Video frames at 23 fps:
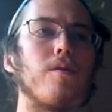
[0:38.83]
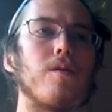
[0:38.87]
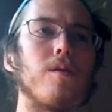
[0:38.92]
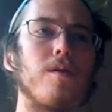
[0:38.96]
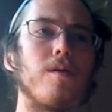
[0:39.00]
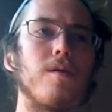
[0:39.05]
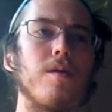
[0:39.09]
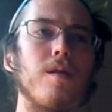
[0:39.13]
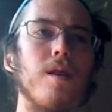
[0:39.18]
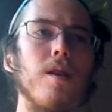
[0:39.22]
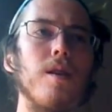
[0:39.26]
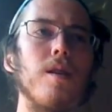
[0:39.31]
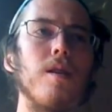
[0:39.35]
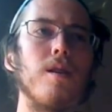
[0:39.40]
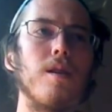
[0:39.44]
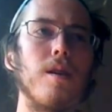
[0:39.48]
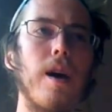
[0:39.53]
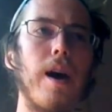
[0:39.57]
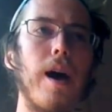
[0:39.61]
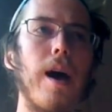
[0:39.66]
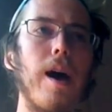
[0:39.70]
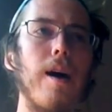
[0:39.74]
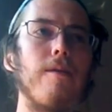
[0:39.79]
C,
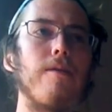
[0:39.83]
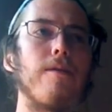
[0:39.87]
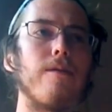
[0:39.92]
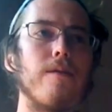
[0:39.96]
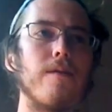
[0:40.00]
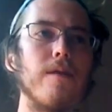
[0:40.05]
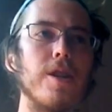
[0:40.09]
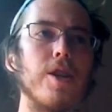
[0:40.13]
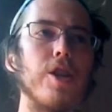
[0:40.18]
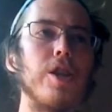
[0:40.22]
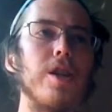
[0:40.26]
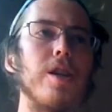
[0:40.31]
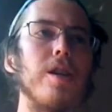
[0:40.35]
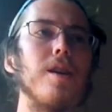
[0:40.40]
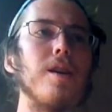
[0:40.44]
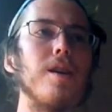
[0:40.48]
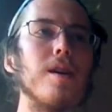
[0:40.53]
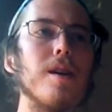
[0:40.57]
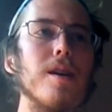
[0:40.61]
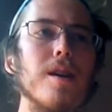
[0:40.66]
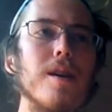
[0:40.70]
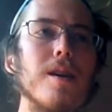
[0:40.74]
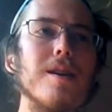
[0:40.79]
F,
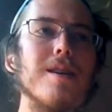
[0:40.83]
G,